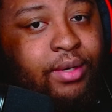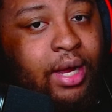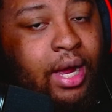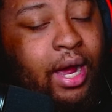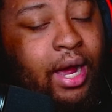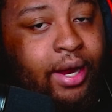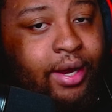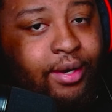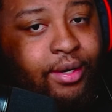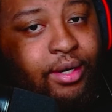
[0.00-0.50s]

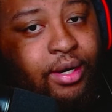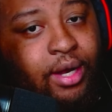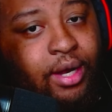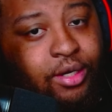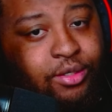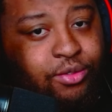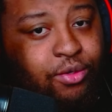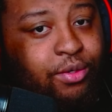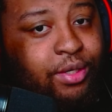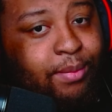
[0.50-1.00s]
I
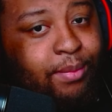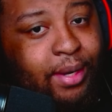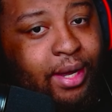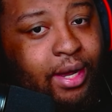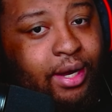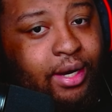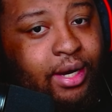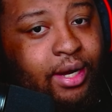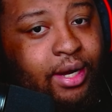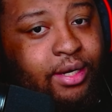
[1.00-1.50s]
I sold the
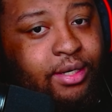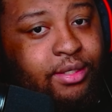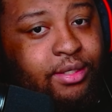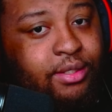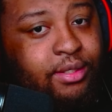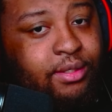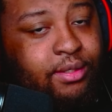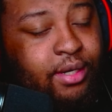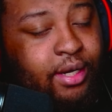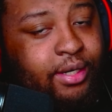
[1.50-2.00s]
bad
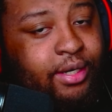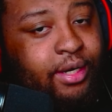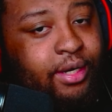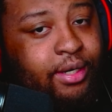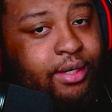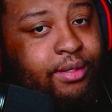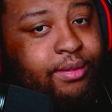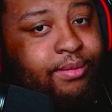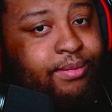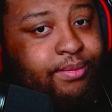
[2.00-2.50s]
guys.
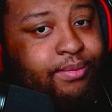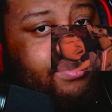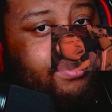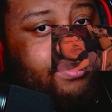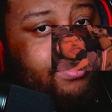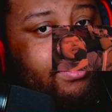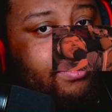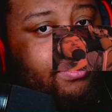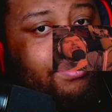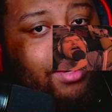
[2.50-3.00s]

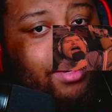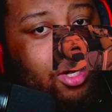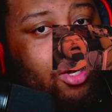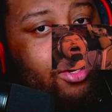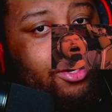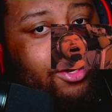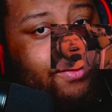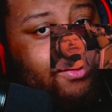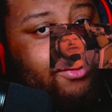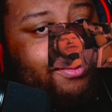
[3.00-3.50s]
The
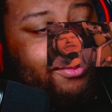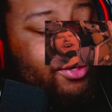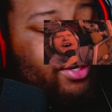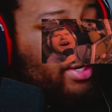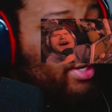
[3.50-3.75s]
nerve.